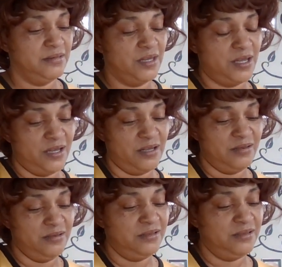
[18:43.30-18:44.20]

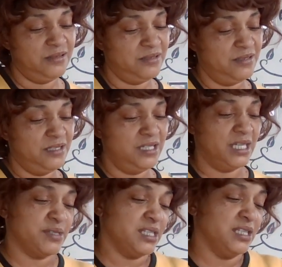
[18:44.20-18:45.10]
Yeah.
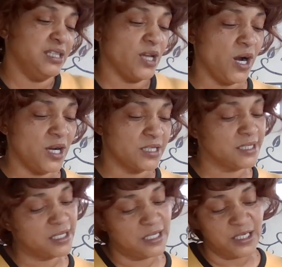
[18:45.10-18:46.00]
And I'm seeing these
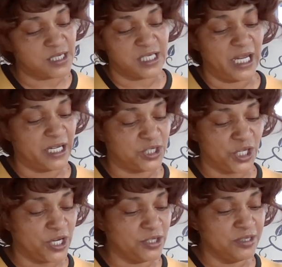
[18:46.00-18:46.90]
arches. It looks like a
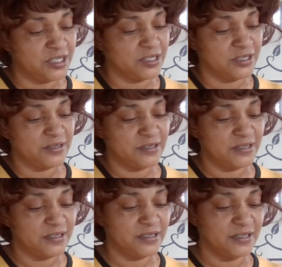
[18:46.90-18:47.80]
church.
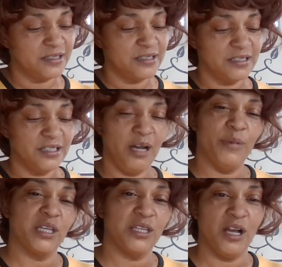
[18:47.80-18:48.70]
I'm
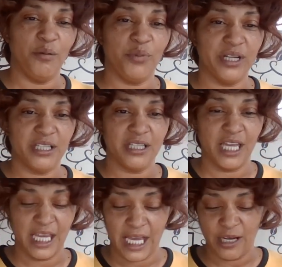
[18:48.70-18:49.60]
going to give y'all a break
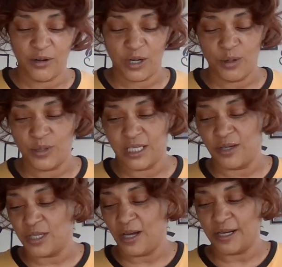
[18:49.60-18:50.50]
today. I ain't going to go in
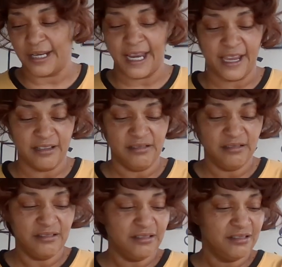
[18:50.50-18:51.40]
on y'all today.
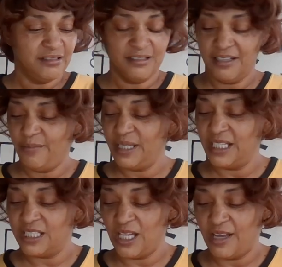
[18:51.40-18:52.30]
I'm going
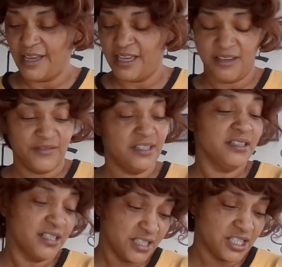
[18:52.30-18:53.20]
to let y'all have
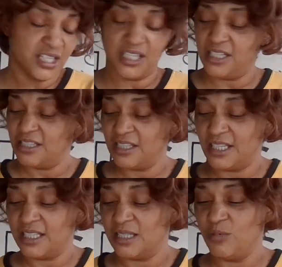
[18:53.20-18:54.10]
it because shit,
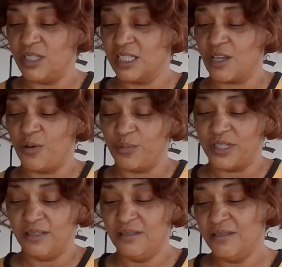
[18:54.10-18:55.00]
I see what it's going to
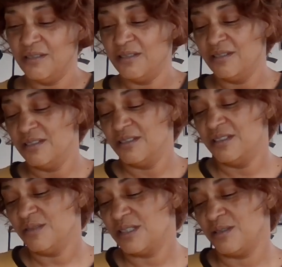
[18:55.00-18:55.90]
be.
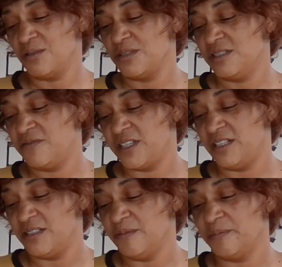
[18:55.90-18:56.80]
It's on this
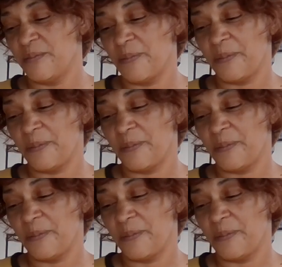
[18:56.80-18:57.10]
failure.